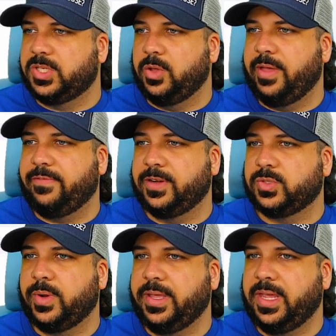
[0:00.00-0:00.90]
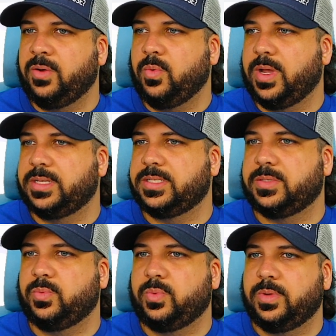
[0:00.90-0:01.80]
the first one again
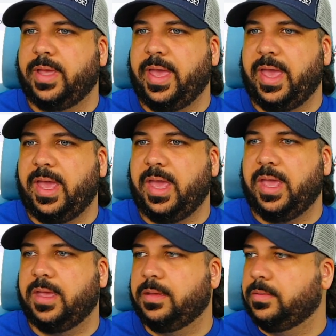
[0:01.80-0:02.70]
was a